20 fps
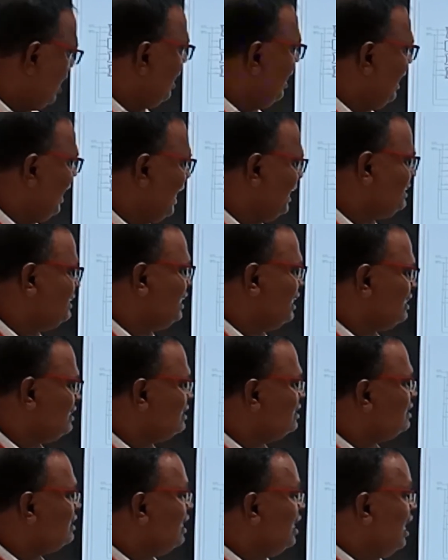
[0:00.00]

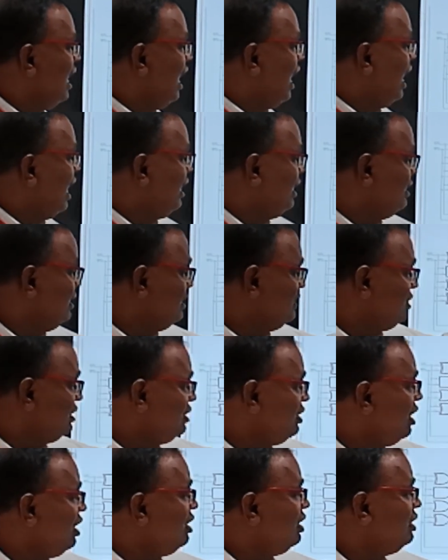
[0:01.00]
latches, and these
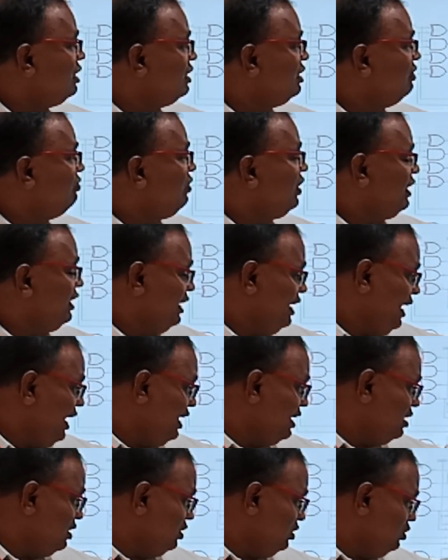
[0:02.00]
are all the different
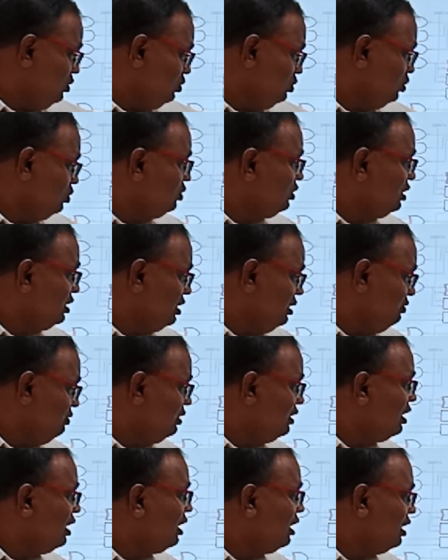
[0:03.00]
gate used to
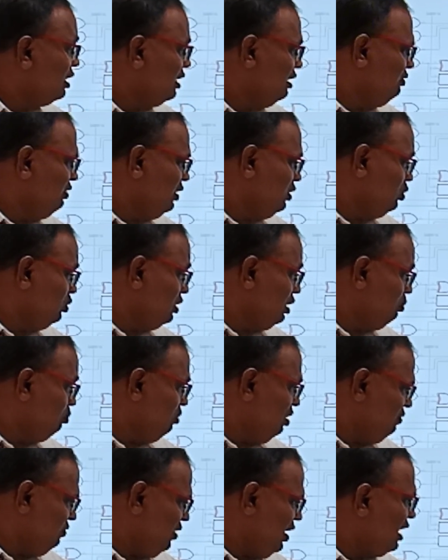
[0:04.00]
give giving to the
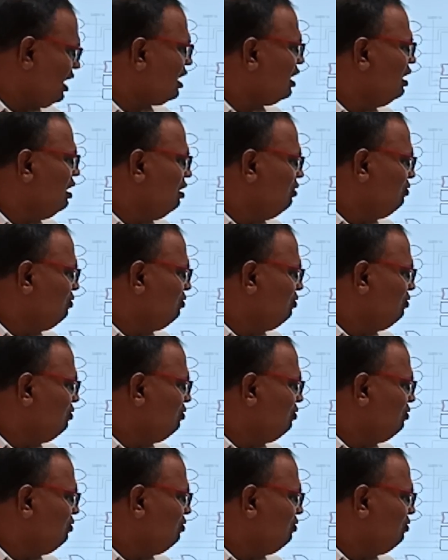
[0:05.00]
buffer.